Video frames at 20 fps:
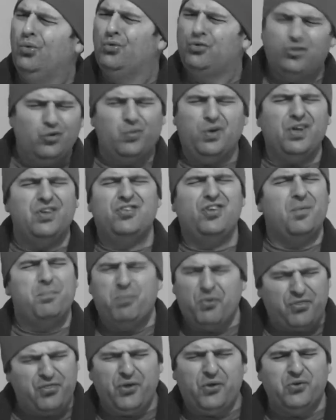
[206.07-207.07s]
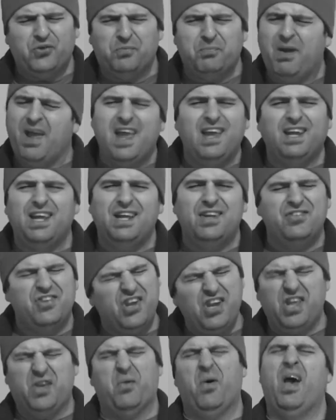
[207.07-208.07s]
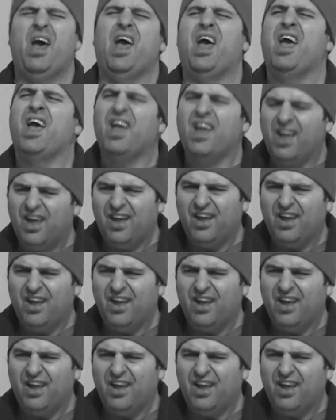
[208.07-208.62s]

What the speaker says: So what's up with those paintings anyway?